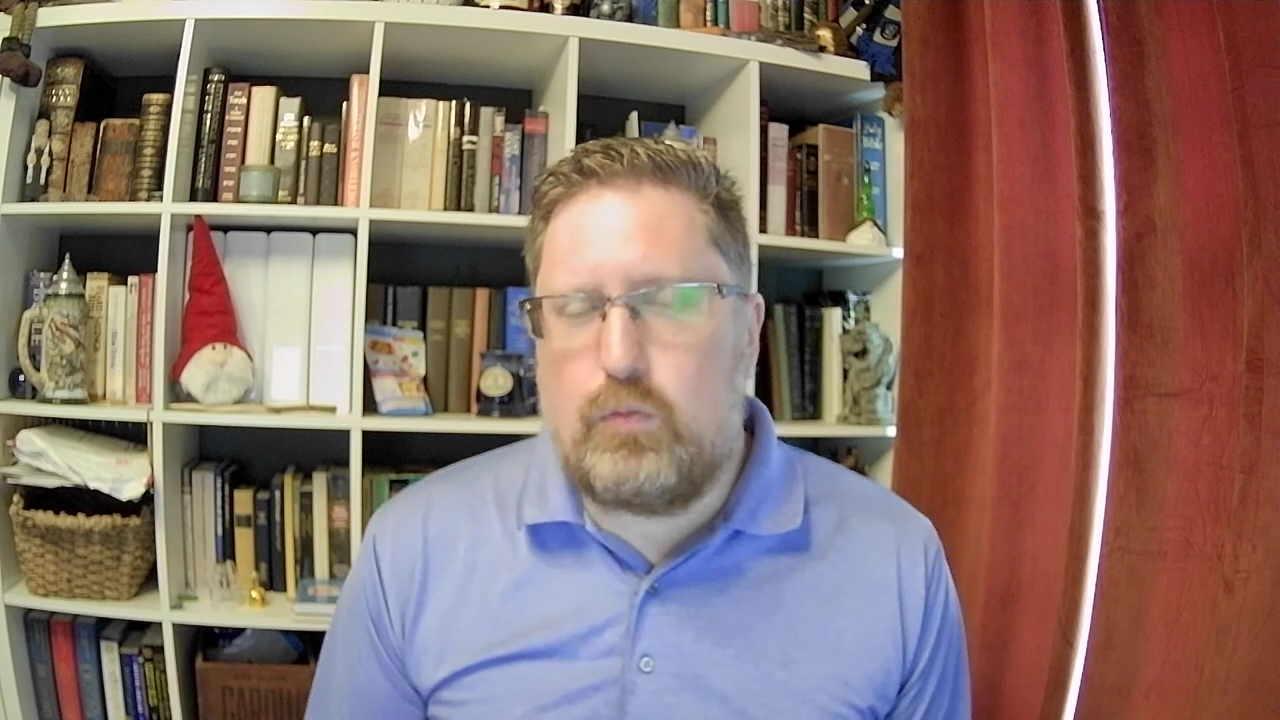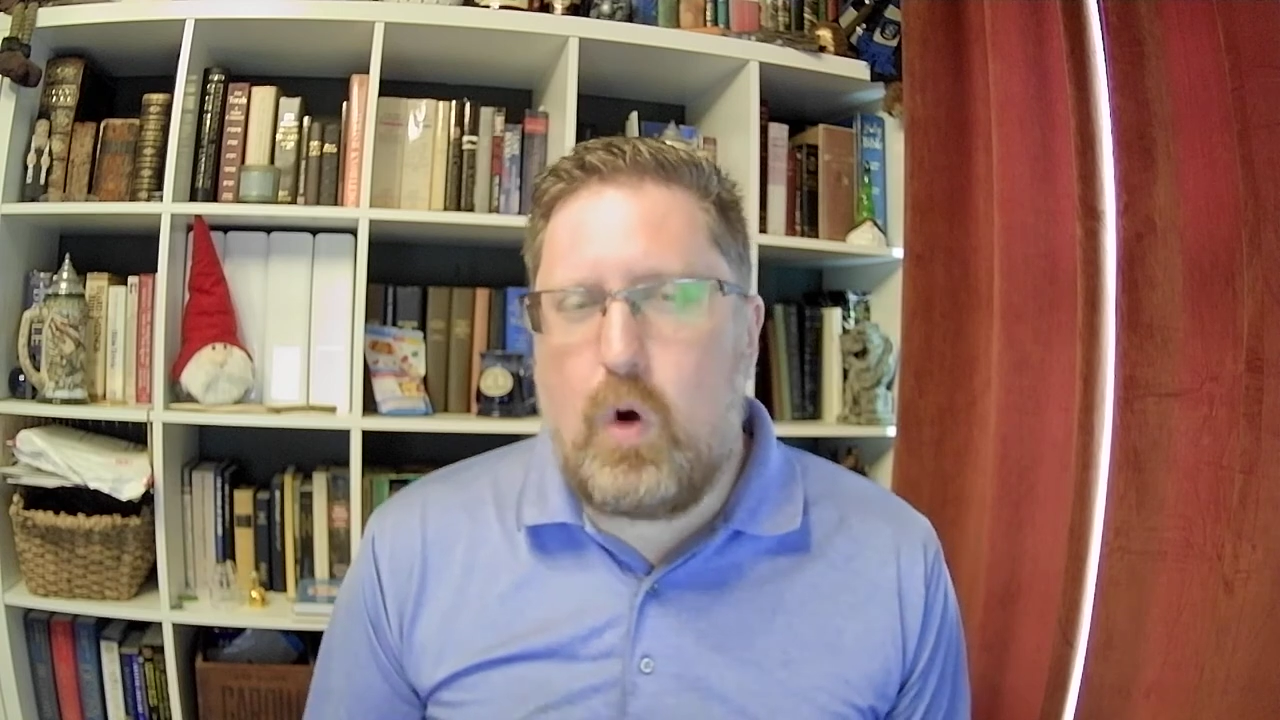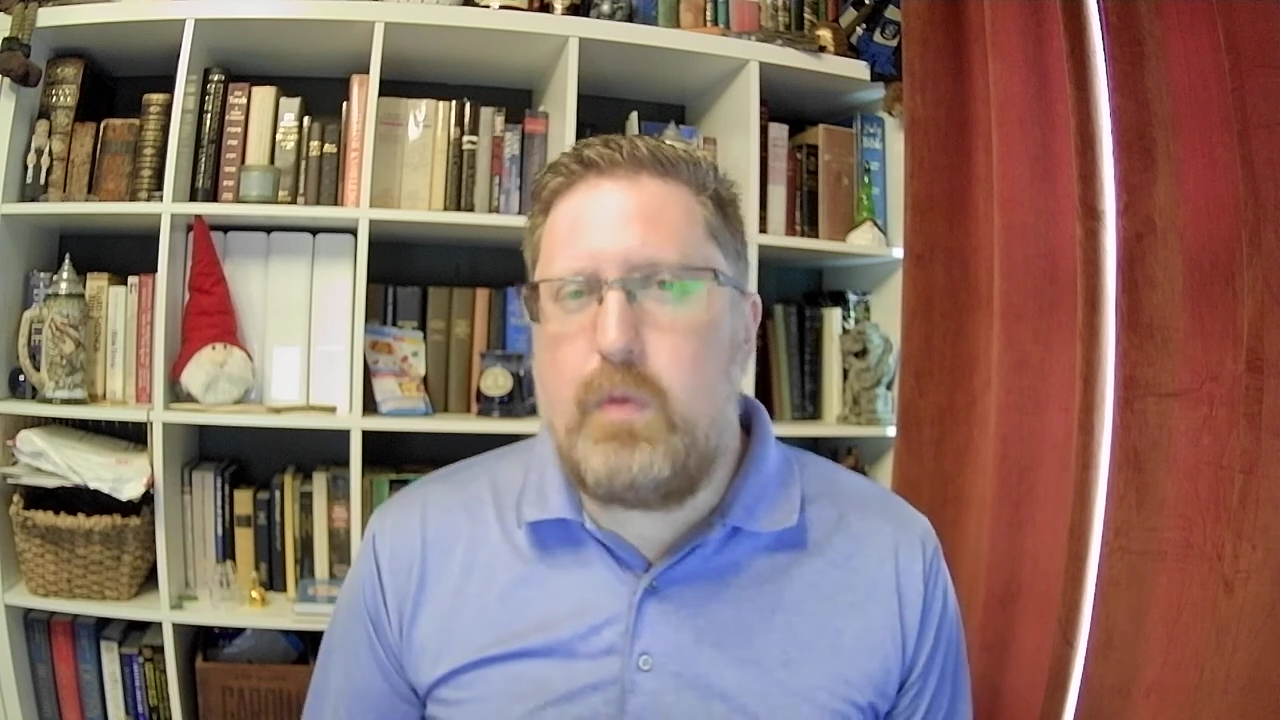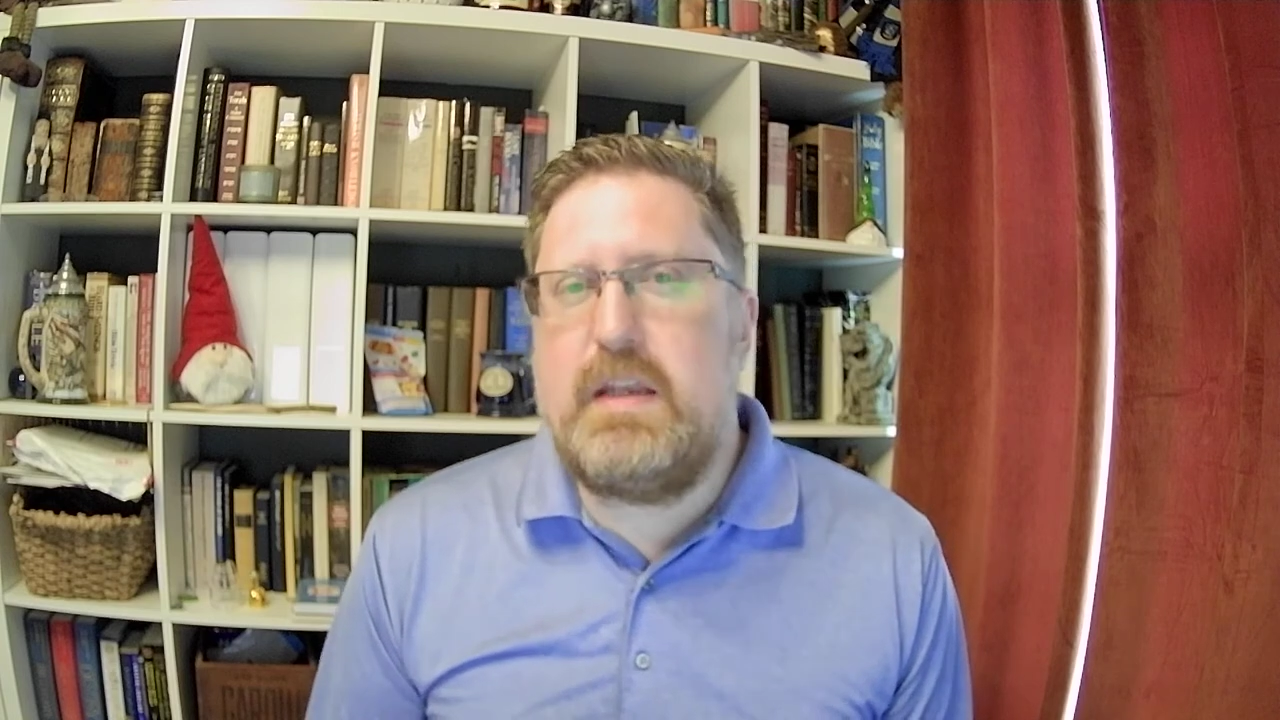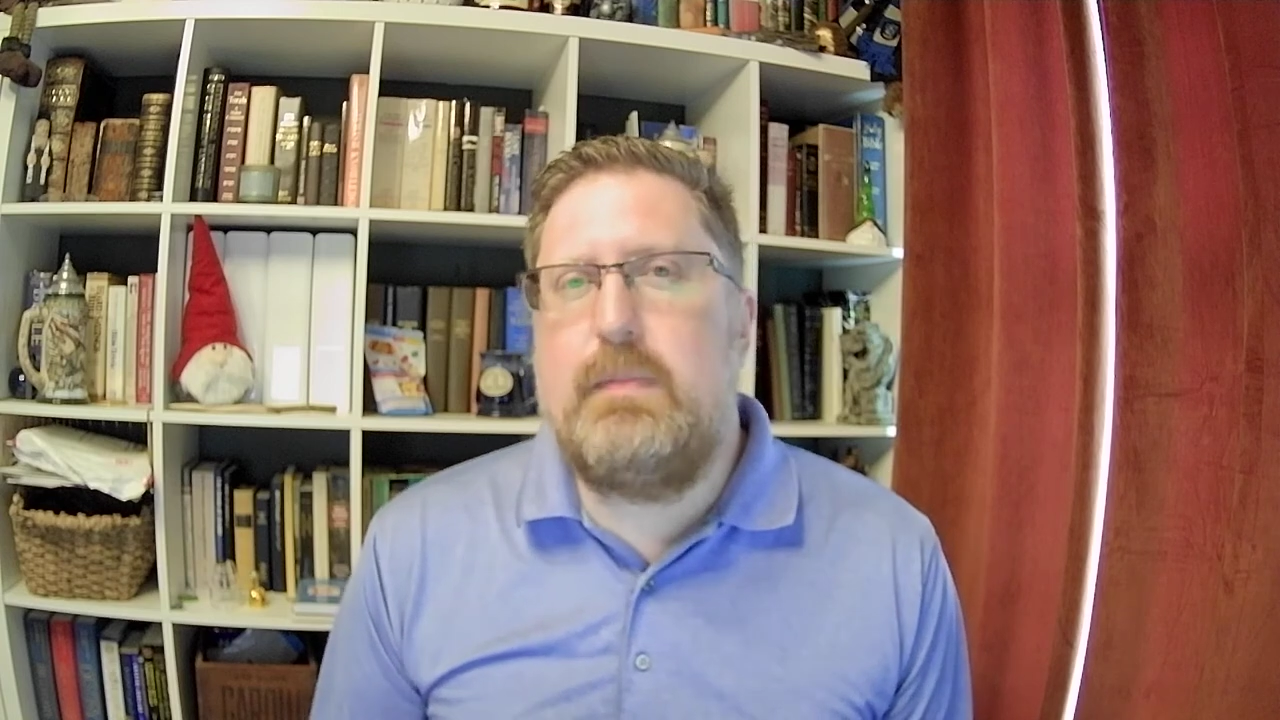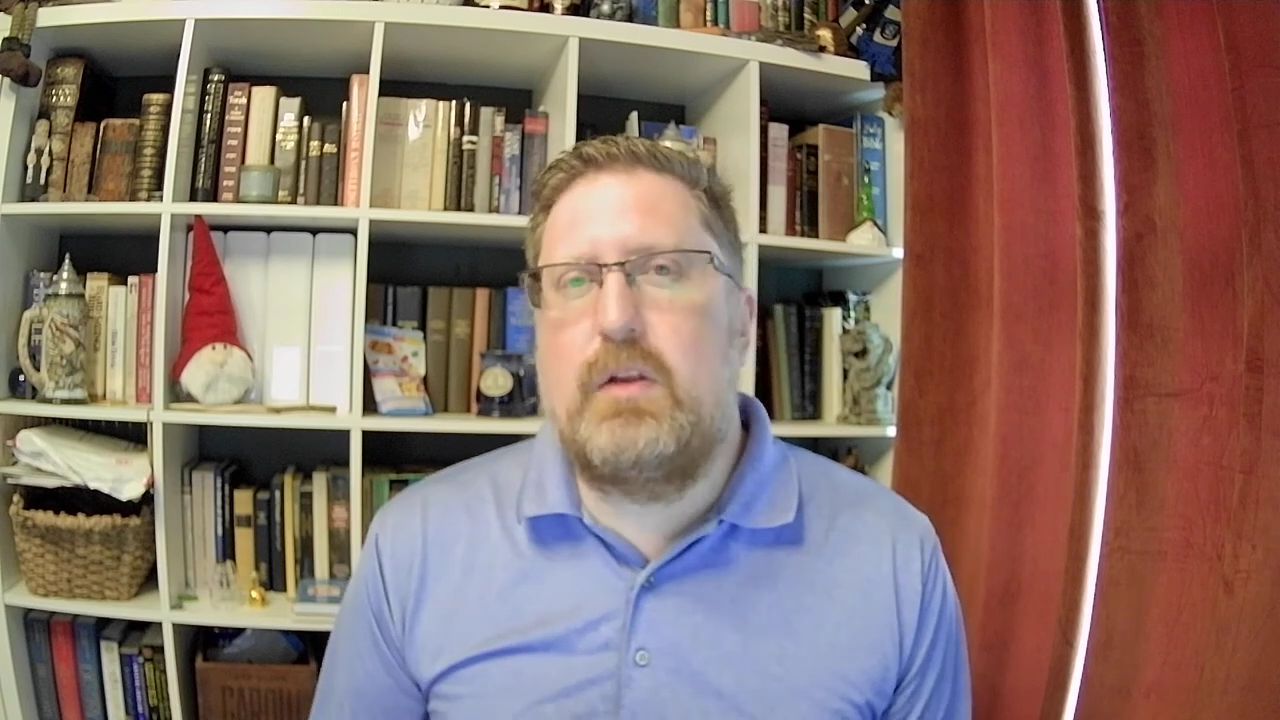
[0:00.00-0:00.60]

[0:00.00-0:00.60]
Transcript: what we need to be